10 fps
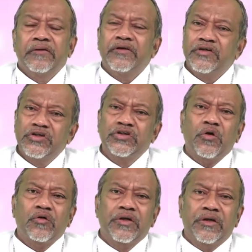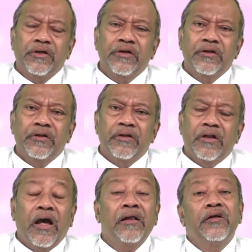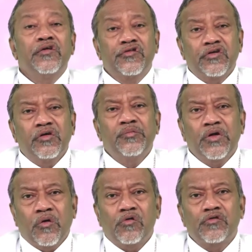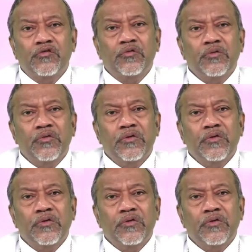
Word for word: it is shocking and disturbing also.